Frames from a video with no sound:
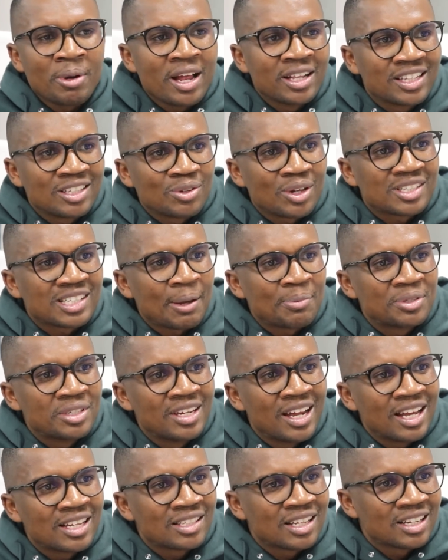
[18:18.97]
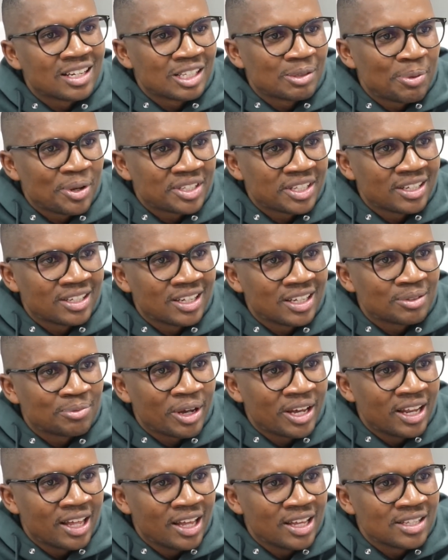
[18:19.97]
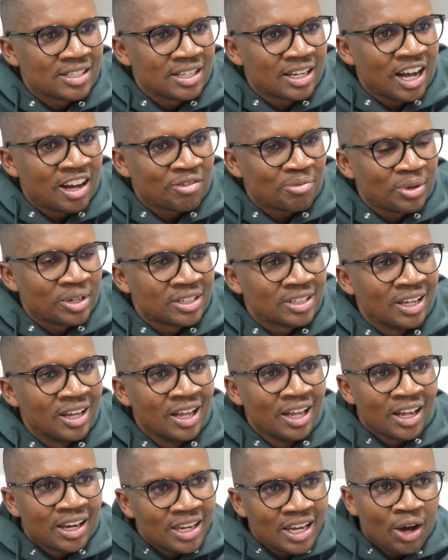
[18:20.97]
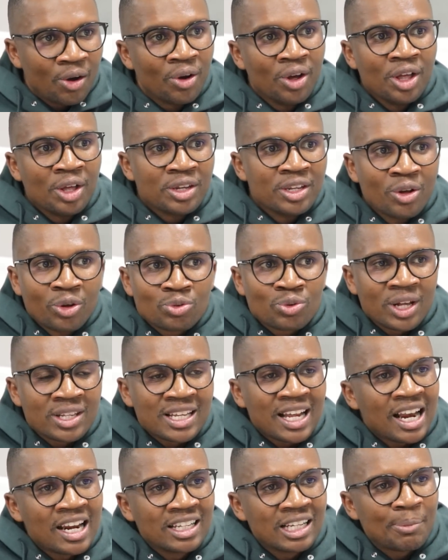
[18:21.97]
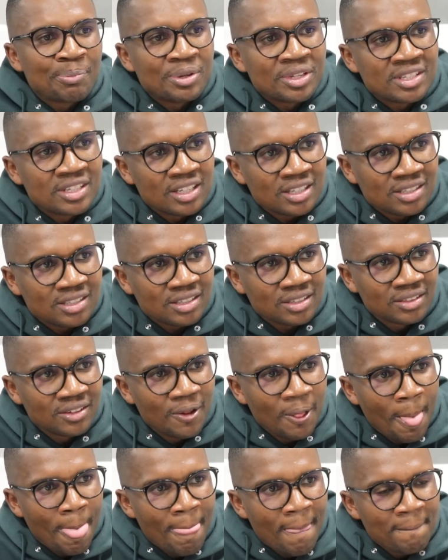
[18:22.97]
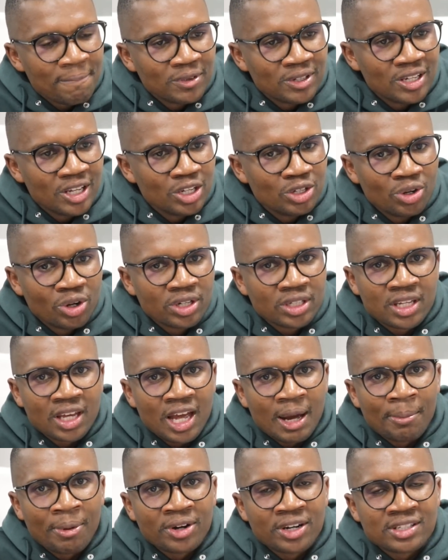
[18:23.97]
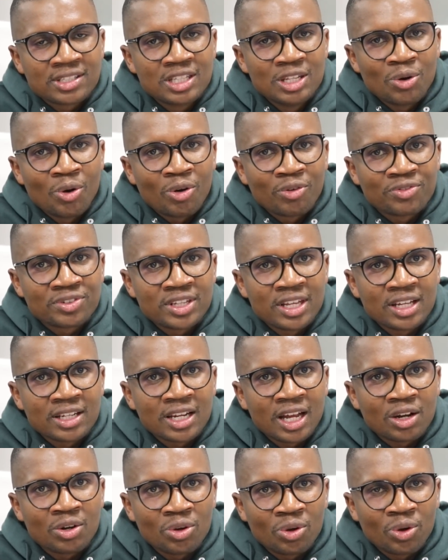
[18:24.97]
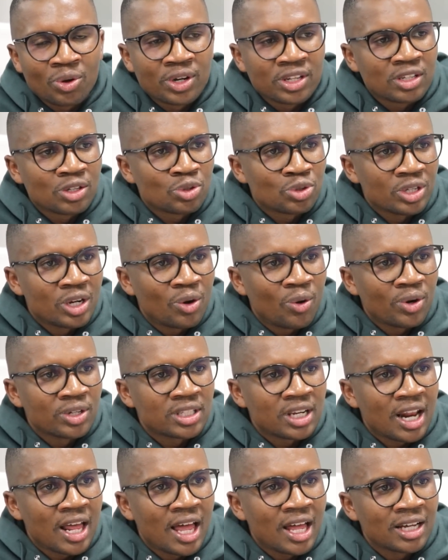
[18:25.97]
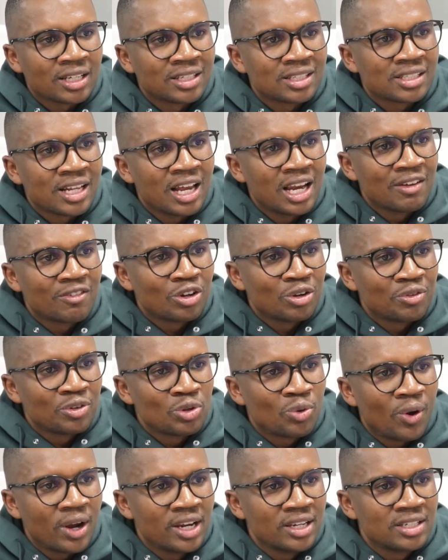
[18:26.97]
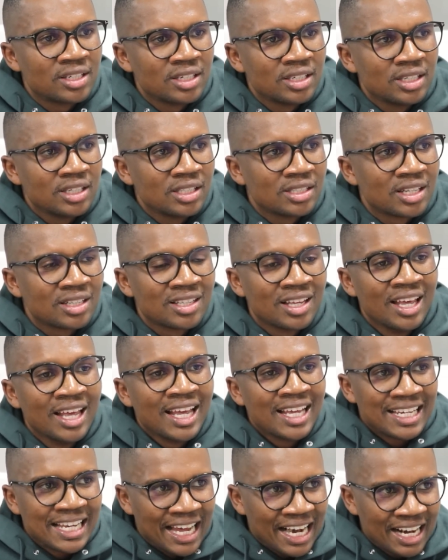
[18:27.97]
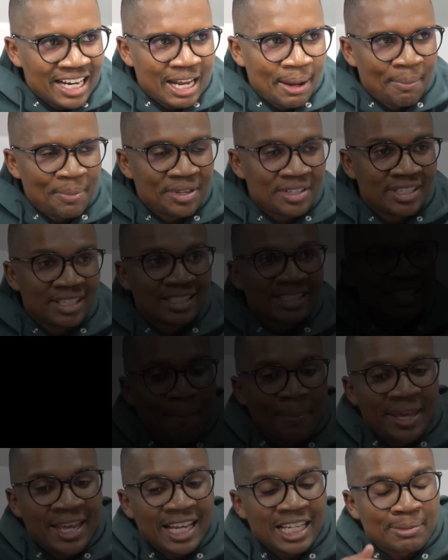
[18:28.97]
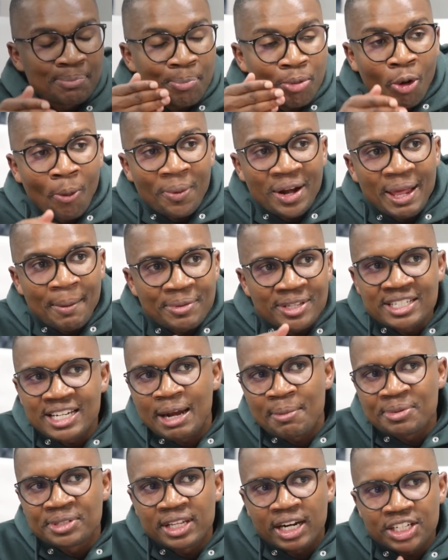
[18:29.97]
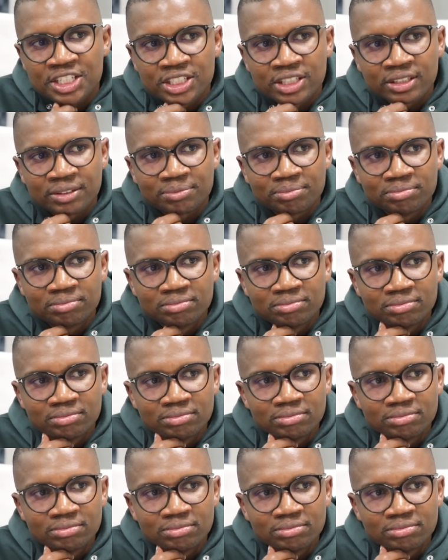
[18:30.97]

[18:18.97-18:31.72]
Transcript: electricity was subsidized at this percentage by the ANC government. Now, those ones are running a business. They don't care about this thing of saying that, no, there's a social contract, there's a high level of inequalities. They're running a business. But the biggest problem is in administration.